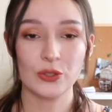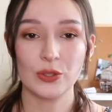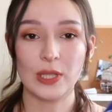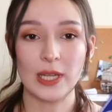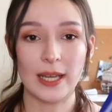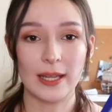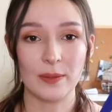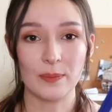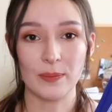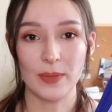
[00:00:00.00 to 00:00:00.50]

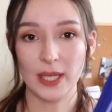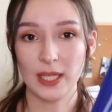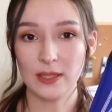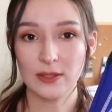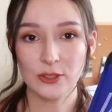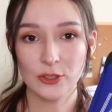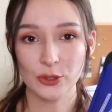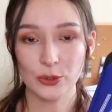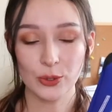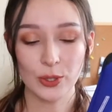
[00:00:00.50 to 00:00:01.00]
like
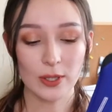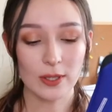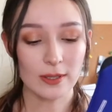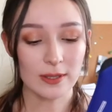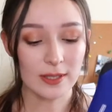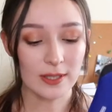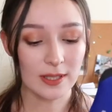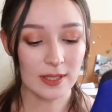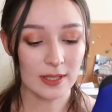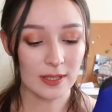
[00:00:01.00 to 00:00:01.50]
metal
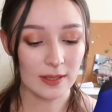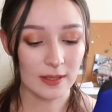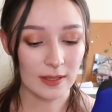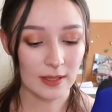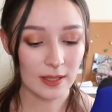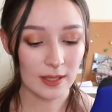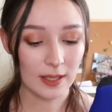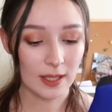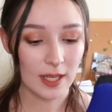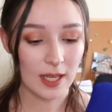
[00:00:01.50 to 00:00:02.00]
straws
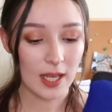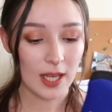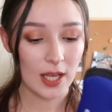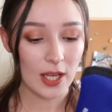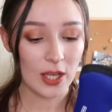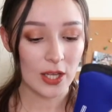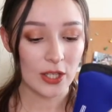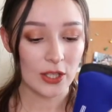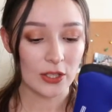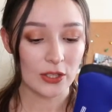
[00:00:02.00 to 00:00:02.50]

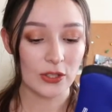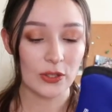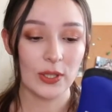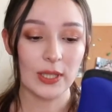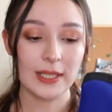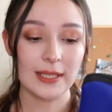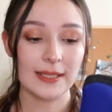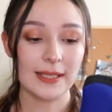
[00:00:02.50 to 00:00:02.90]
so it